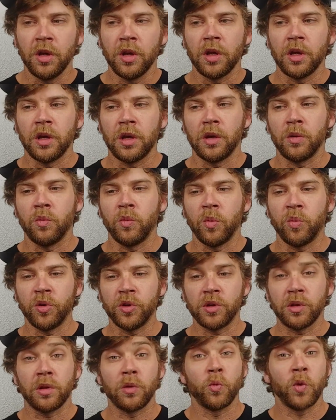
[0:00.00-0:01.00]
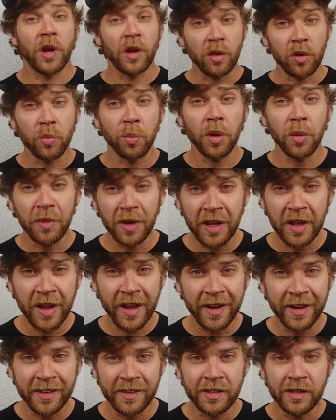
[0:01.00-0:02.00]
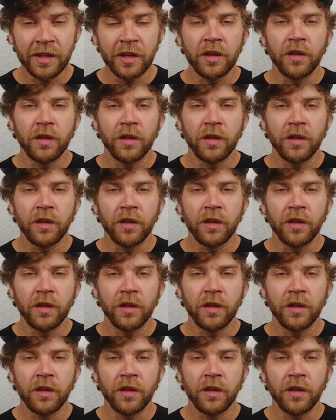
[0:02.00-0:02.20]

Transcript: And we put just a regular bimini on it.